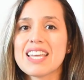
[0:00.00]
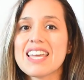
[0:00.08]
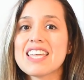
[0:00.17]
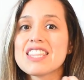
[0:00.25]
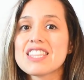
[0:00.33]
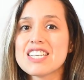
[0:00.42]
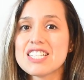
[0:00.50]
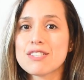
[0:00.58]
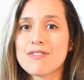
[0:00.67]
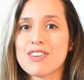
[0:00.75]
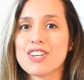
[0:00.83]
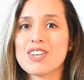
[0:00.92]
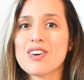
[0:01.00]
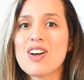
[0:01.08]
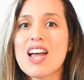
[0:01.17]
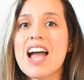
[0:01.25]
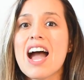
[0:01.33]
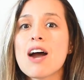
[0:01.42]
In this video,
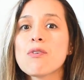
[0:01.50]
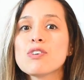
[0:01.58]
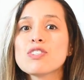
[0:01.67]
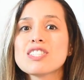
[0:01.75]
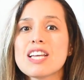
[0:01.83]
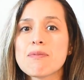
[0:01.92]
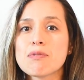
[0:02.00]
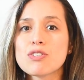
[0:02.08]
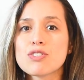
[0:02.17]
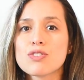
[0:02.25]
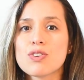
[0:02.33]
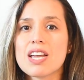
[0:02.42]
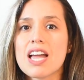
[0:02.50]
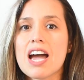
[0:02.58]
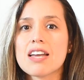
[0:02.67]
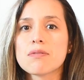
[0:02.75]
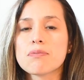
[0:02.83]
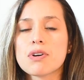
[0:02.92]
I will demonstrate
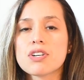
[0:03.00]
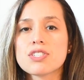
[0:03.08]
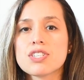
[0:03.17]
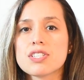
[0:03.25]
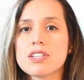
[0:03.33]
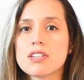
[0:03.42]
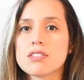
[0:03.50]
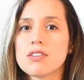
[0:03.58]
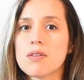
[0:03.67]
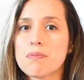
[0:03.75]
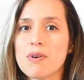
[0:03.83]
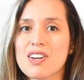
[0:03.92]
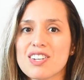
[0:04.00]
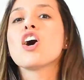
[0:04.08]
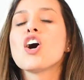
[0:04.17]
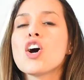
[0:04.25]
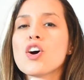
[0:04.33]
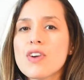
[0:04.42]
how to purchase a SolPunk.
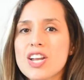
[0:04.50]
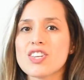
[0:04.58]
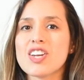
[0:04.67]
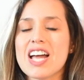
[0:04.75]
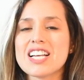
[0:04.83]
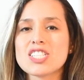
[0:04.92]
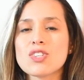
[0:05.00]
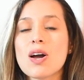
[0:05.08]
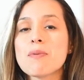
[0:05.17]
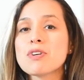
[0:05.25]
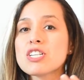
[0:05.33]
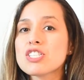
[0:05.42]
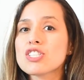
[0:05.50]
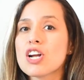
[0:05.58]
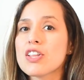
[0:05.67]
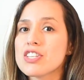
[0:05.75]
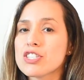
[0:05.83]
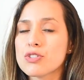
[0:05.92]
Alright you guys, so I'm going to
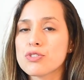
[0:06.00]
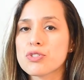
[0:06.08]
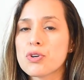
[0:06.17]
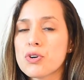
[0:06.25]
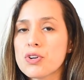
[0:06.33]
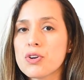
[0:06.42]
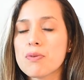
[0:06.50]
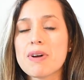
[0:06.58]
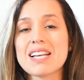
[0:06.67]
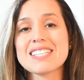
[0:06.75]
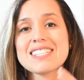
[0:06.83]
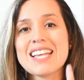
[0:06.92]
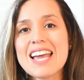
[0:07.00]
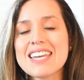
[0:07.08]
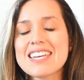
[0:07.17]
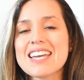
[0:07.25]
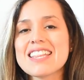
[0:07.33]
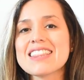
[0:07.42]
start this tutorial by
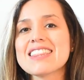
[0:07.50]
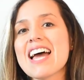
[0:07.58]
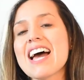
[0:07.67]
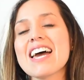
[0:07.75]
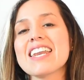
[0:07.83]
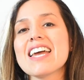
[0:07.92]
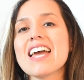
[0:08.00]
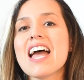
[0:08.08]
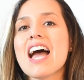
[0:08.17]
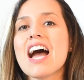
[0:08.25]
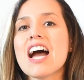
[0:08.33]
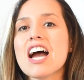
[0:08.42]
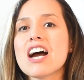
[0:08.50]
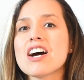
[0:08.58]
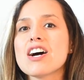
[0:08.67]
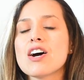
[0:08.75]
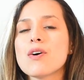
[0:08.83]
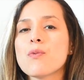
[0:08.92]
saying that
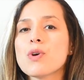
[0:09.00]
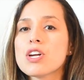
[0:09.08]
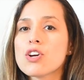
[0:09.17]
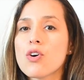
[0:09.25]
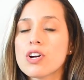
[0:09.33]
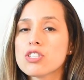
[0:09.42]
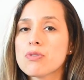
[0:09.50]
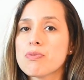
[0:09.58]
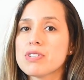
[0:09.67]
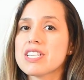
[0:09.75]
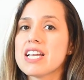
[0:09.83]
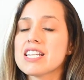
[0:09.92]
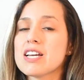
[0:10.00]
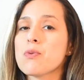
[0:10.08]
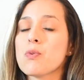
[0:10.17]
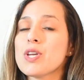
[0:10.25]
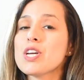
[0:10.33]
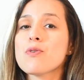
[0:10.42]
we're going to pretend like
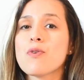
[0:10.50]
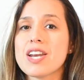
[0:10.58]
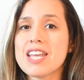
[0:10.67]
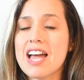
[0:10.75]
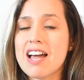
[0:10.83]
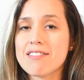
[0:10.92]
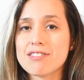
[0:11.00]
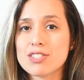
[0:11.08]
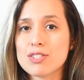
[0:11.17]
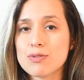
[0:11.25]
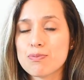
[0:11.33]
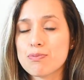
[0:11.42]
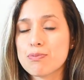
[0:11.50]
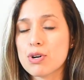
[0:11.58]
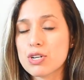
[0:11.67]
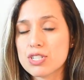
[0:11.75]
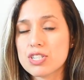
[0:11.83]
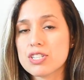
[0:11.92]
we already have
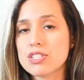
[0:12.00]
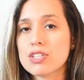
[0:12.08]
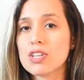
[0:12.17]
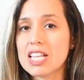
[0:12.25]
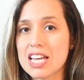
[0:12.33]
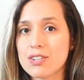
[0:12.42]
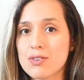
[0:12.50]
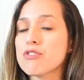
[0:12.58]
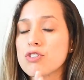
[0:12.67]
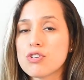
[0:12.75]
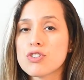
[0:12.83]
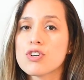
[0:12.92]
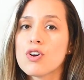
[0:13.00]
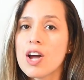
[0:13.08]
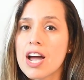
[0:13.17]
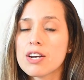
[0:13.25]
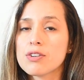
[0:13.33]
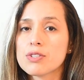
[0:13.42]
purchased Solana. If you don't know
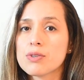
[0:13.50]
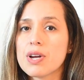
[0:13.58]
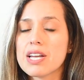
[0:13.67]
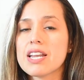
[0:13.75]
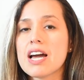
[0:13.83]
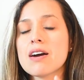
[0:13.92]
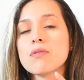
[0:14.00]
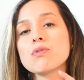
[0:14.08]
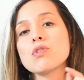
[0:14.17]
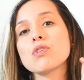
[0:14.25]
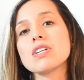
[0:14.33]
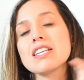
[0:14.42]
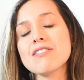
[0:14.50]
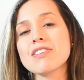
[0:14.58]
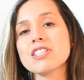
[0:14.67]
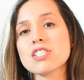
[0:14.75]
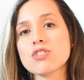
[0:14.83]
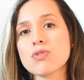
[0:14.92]
how to do it, I will leave a
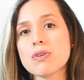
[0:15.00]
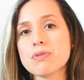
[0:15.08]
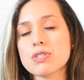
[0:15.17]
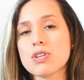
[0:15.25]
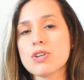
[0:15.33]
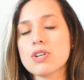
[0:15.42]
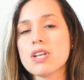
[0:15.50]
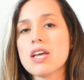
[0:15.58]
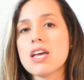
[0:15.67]
description,